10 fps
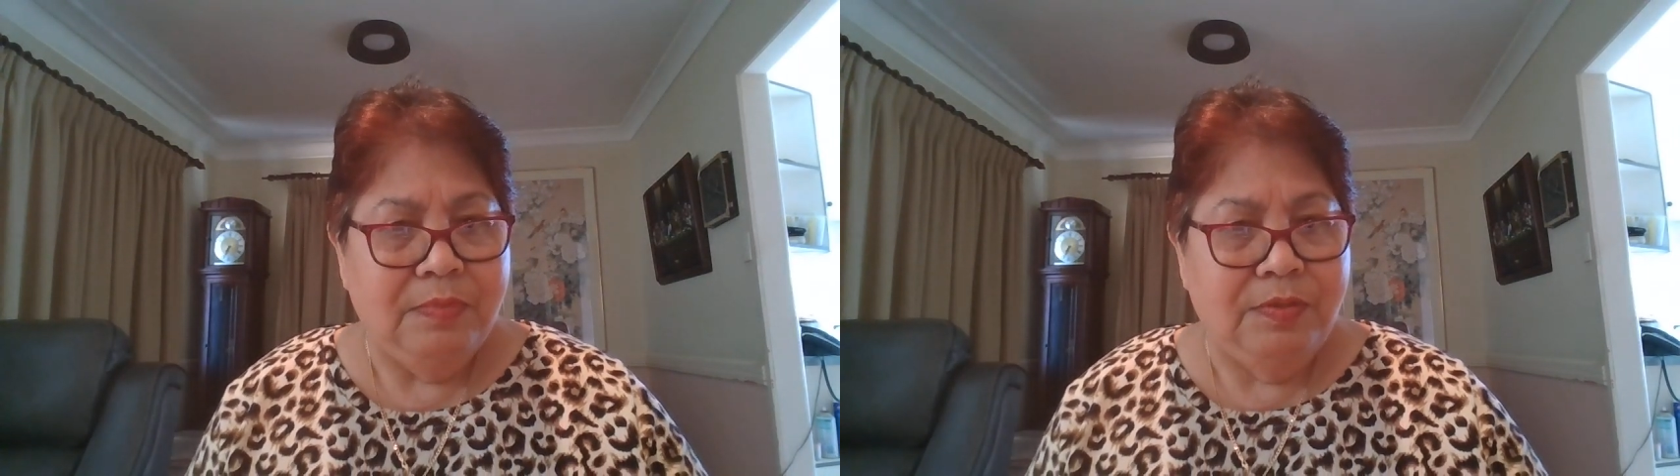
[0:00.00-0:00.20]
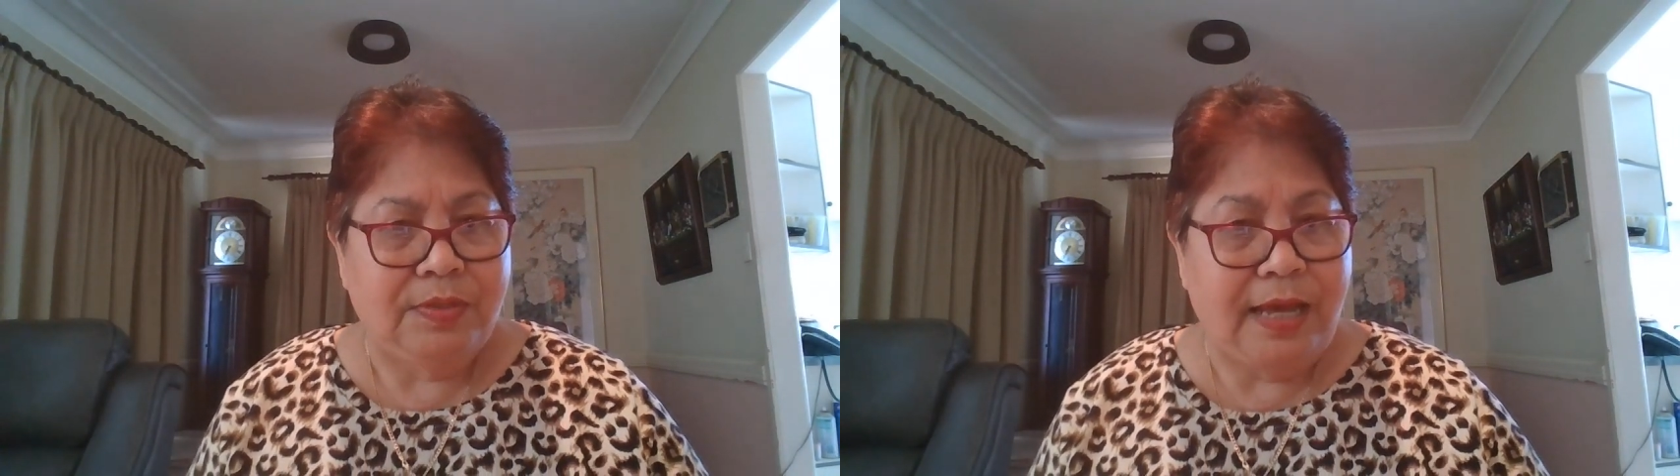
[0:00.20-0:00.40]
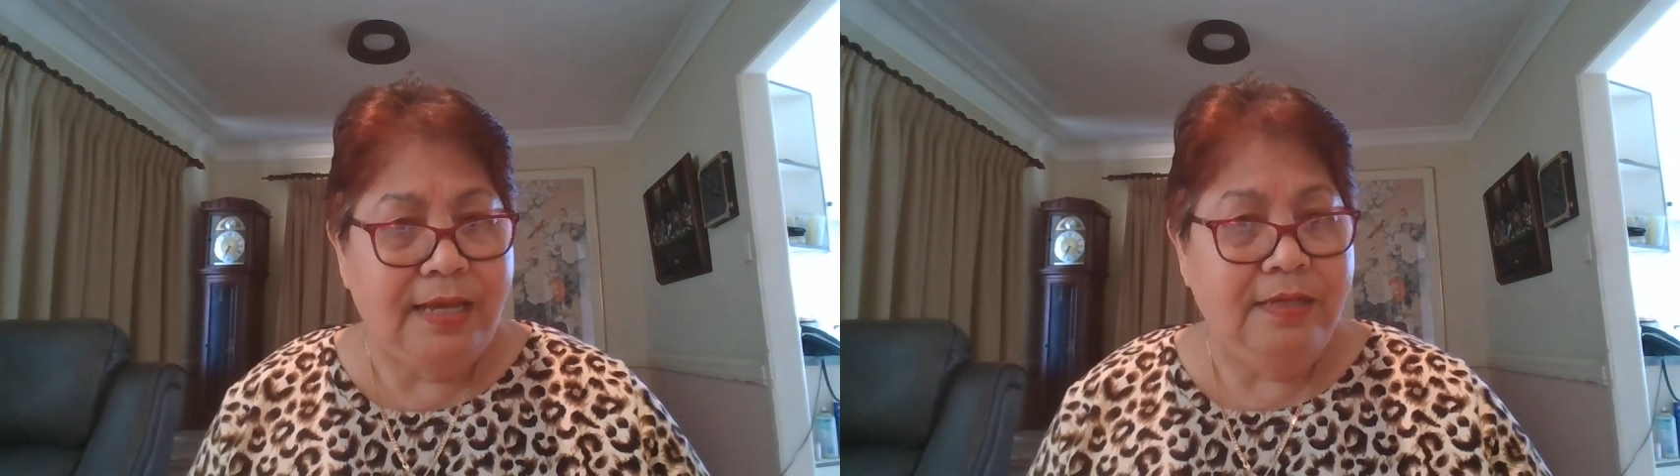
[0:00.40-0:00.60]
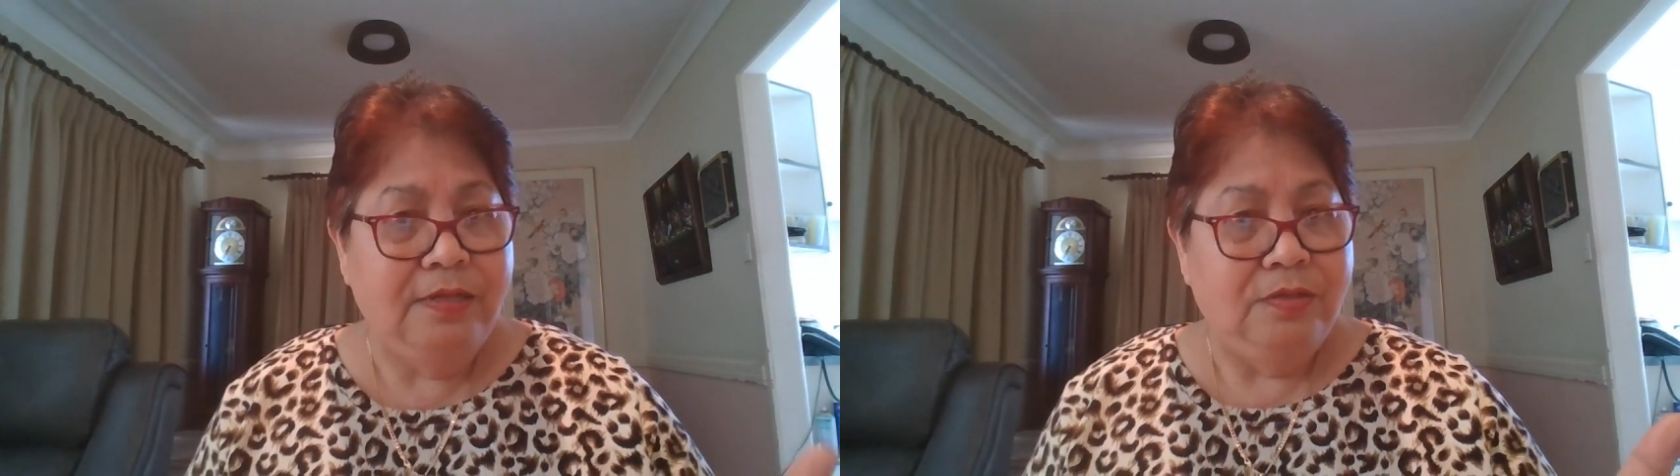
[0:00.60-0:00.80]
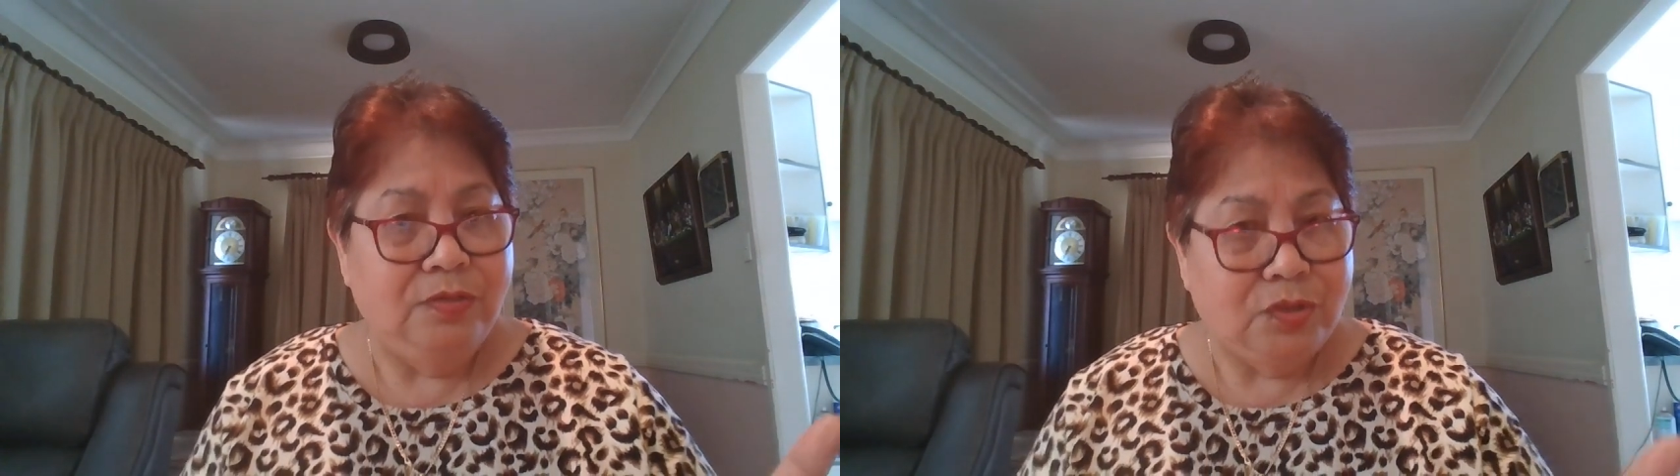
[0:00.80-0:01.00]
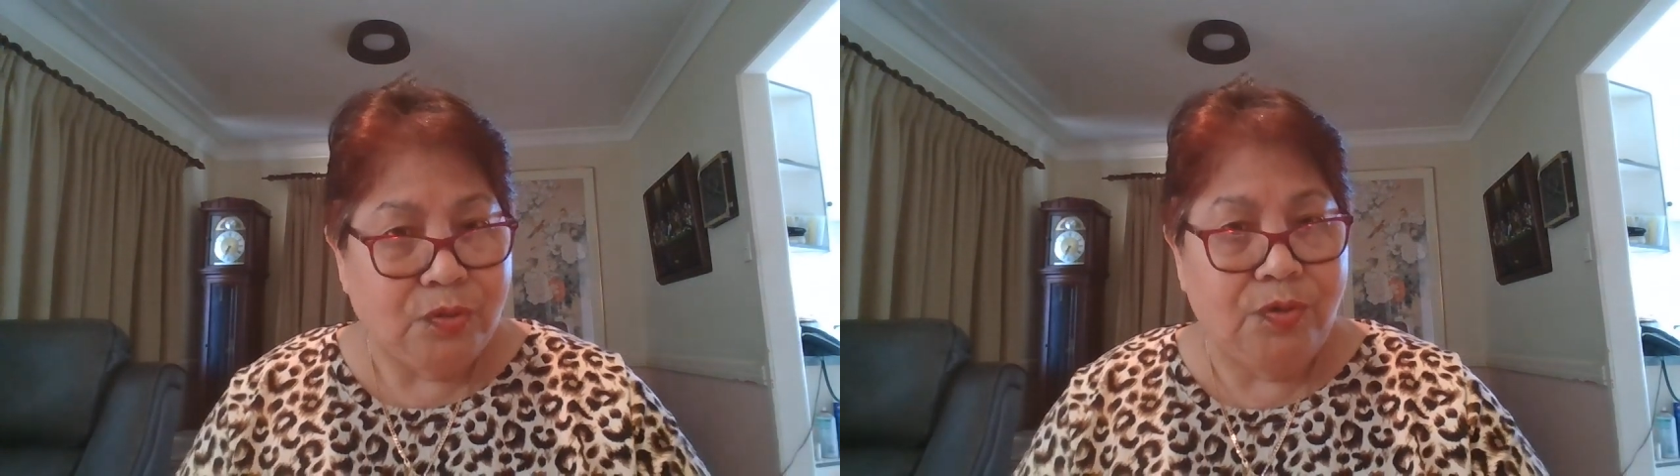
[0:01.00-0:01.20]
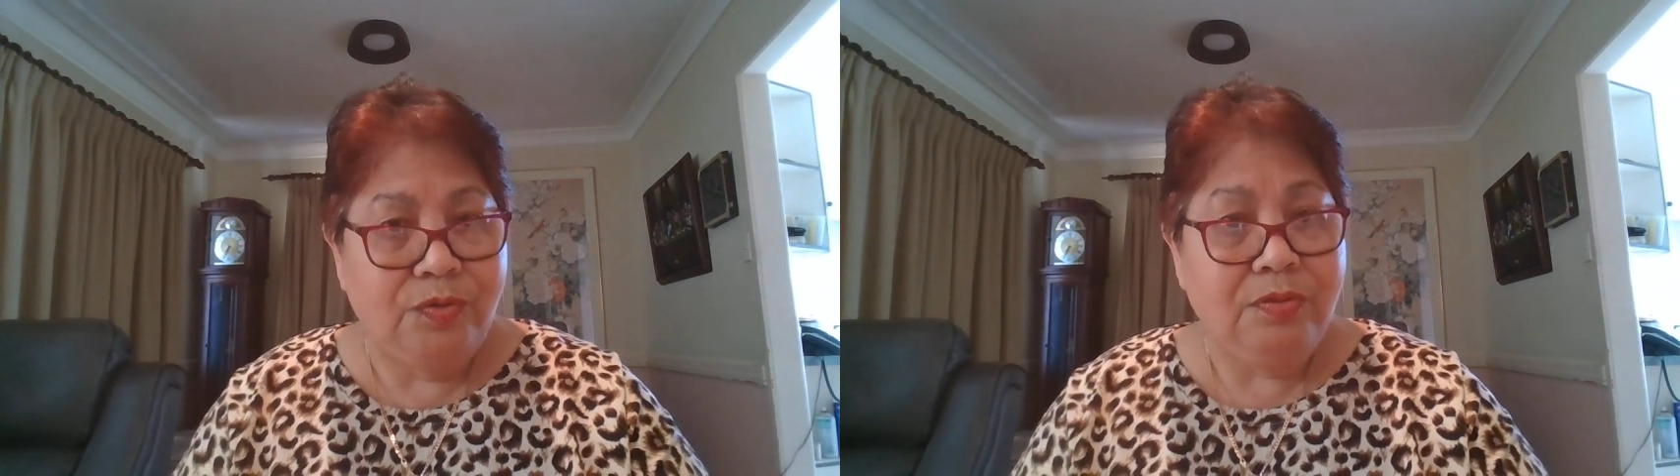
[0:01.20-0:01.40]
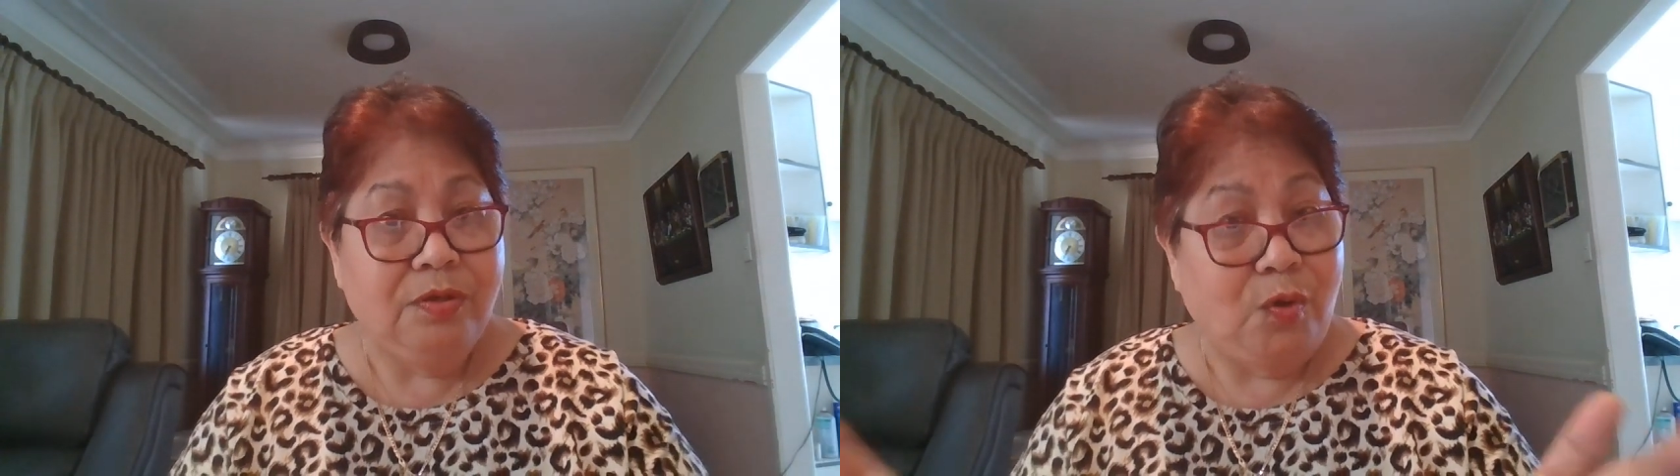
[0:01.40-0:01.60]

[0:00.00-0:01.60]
Okay? So,